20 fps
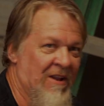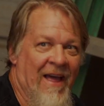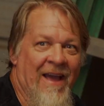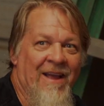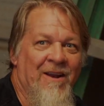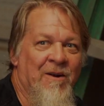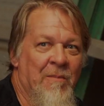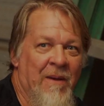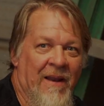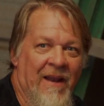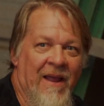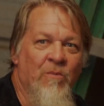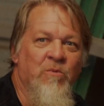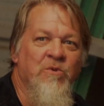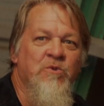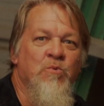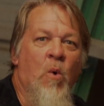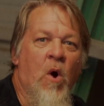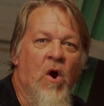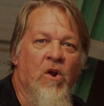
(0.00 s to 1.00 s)
later, but it
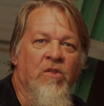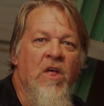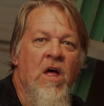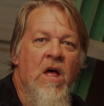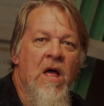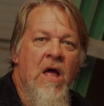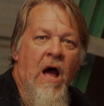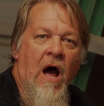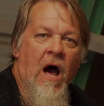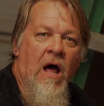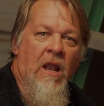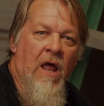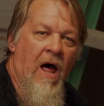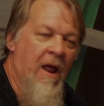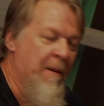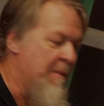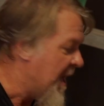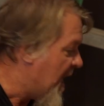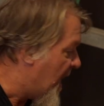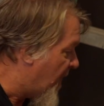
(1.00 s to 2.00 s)
was worth a
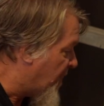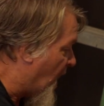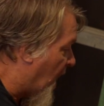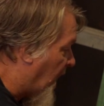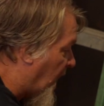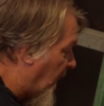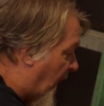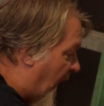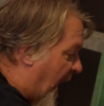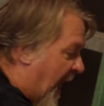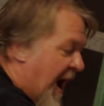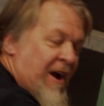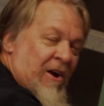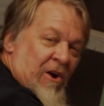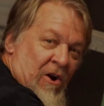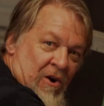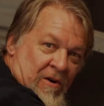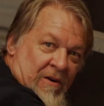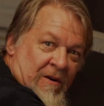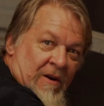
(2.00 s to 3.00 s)
lot of. The
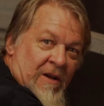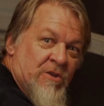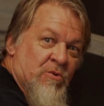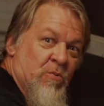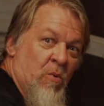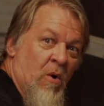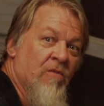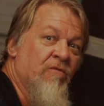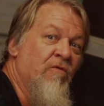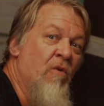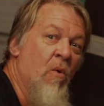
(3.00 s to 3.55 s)
locker is worth